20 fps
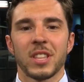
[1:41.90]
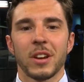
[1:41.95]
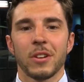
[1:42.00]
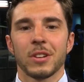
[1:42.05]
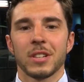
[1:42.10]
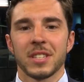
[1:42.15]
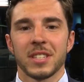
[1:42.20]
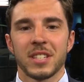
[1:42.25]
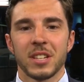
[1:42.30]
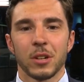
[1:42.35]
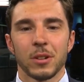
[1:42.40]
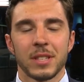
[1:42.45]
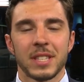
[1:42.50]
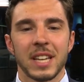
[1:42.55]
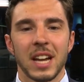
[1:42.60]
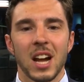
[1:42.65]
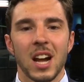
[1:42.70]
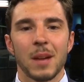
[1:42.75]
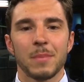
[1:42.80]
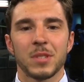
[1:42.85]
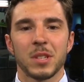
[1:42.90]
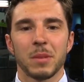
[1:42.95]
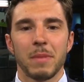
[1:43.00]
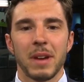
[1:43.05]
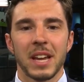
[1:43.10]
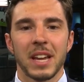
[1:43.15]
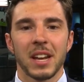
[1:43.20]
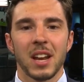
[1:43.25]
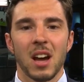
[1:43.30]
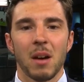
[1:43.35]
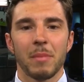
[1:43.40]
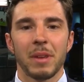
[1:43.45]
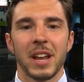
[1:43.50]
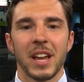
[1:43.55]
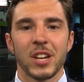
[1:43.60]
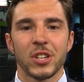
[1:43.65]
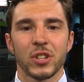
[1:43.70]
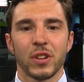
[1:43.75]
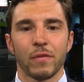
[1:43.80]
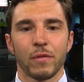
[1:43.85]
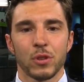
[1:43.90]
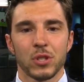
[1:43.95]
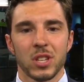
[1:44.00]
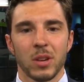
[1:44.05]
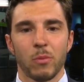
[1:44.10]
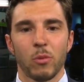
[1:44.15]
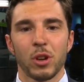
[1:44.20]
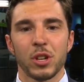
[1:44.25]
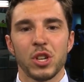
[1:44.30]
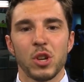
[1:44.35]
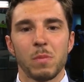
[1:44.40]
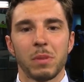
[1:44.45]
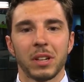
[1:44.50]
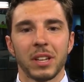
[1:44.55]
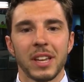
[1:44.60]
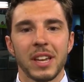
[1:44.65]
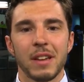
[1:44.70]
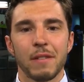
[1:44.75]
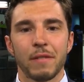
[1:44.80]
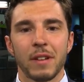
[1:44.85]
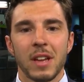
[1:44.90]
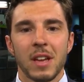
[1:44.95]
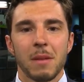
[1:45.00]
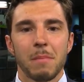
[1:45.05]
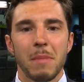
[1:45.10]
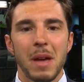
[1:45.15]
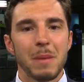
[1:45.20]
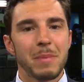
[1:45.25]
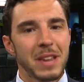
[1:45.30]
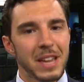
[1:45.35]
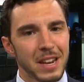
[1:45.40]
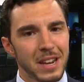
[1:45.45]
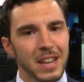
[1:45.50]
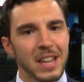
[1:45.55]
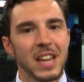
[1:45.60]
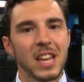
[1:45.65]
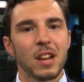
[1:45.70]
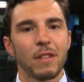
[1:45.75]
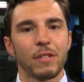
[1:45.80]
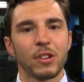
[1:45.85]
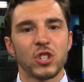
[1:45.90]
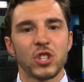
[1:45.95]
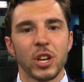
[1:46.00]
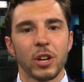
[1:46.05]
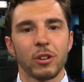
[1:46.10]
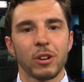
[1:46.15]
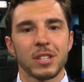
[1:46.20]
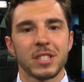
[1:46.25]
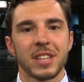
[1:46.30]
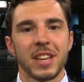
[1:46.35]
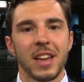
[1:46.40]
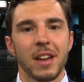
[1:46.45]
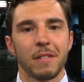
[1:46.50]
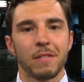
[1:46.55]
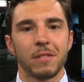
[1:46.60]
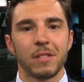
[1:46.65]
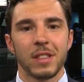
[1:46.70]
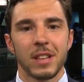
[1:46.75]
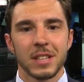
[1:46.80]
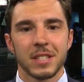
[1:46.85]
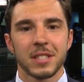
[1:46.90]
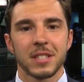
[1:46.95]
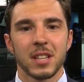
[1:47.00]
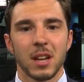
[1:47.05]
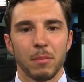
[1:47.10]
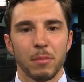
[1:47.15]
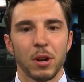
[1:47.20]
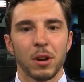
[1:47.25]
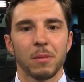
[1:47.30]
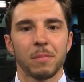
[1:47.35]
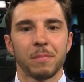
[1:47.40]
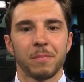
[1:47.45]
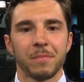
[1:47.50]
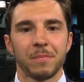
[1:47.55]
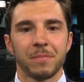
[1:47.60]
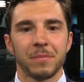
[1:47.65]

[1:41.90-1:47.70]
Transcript: there is still time to make a nomination for someone you believe may be in need of a generous gift this summer.